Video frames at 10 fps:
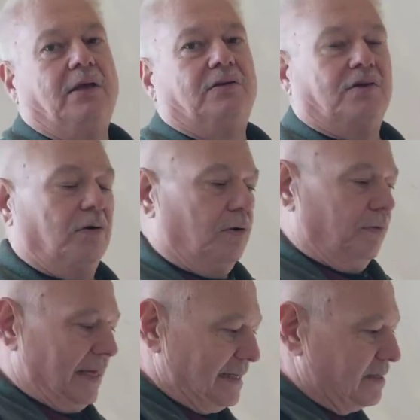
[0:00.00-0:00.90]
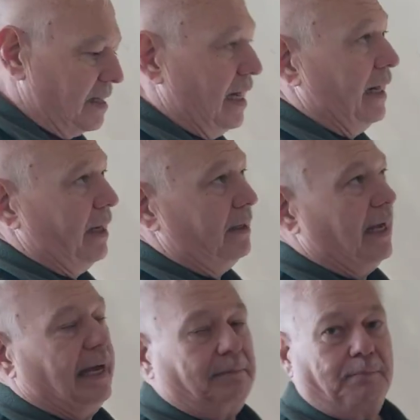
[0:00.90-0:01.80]
So that's not in
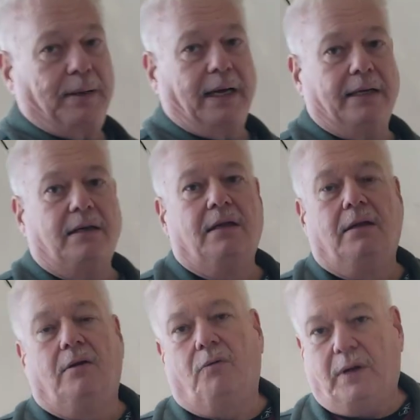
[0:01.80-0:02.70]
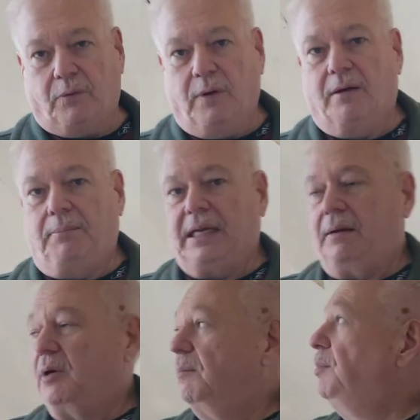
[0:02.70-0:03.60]
yet, but we will be
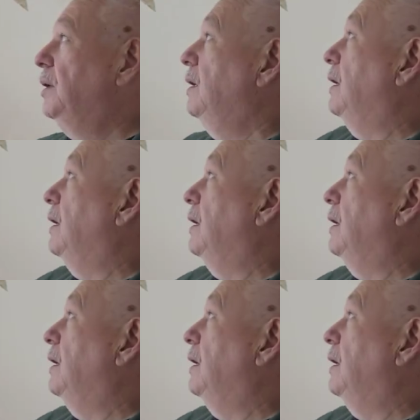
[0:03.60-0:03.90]
able to put it